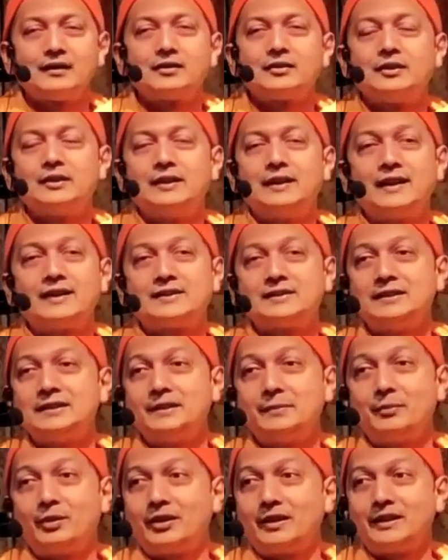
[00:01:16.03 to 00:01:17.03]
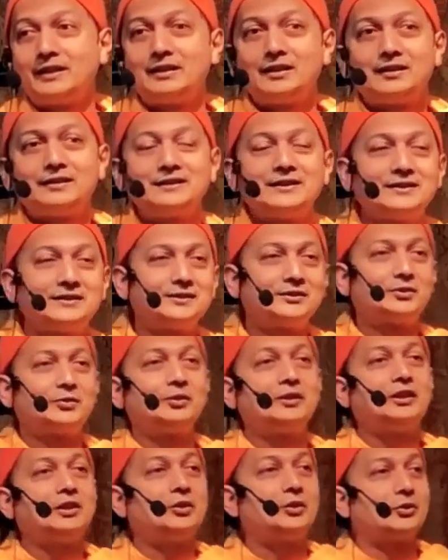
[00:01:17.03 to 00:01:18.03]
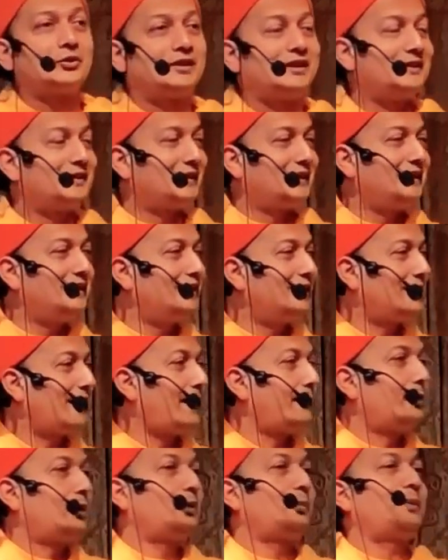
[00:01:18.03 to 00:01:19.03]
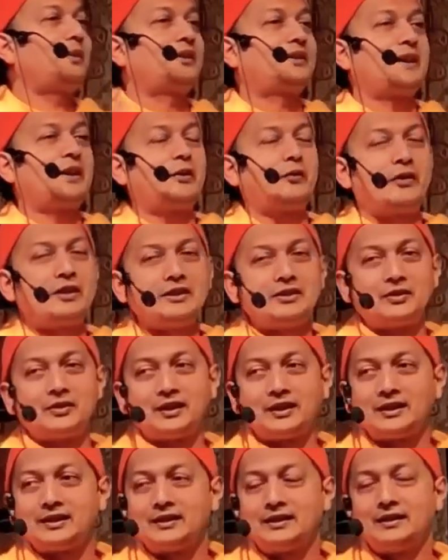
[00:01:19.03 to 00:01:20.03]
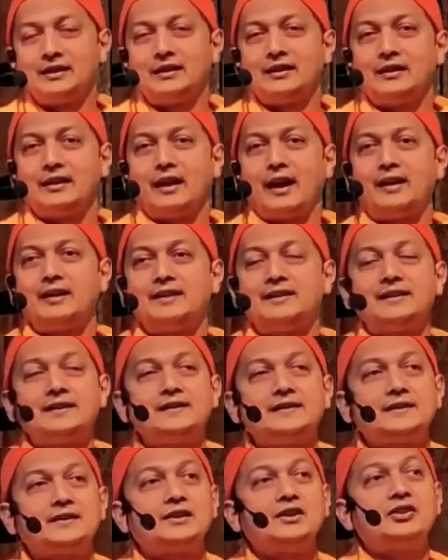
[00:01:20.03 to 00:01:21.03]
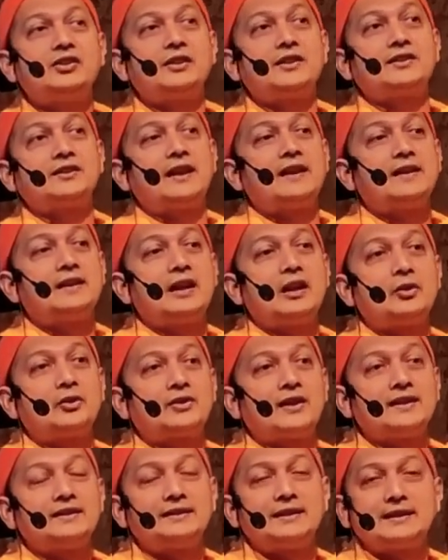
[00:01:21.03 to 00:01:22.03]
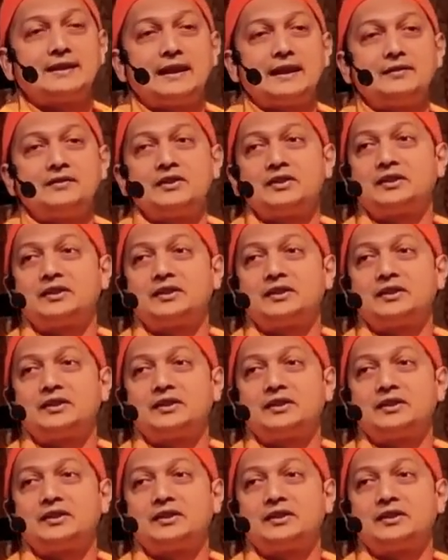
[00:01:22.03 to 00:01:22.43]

So the next in the morning, this student goes, he's eager, I'm going to be set free today. And he sees the teacher standing outside the cave.